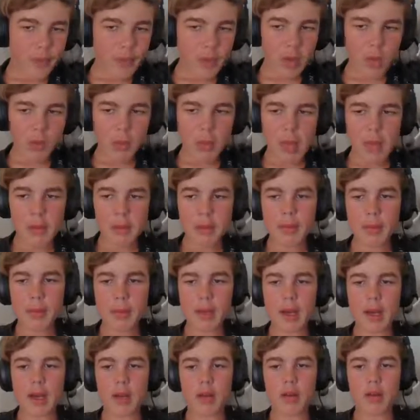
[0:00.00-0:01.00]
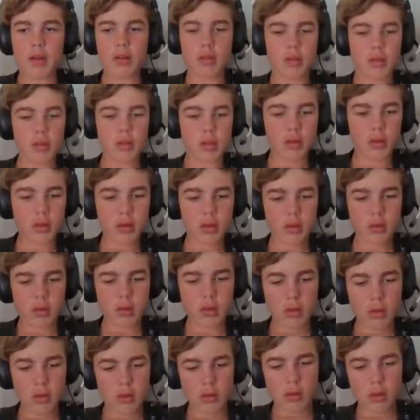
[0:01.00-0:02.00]
maybe about
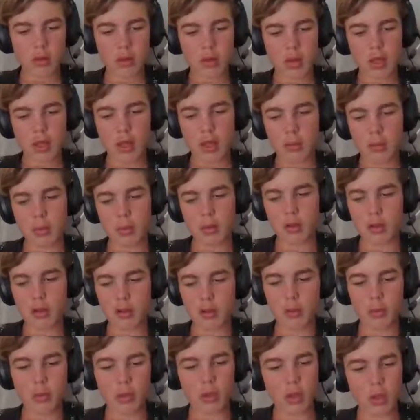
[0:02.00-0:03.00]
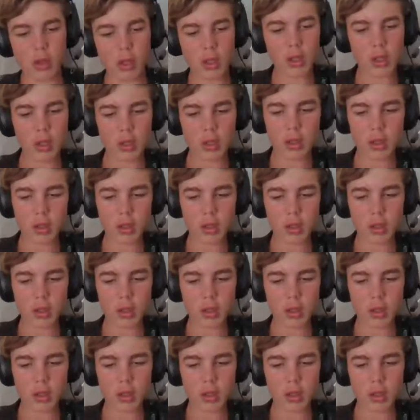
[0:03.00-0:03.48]
a tiny bit smaller.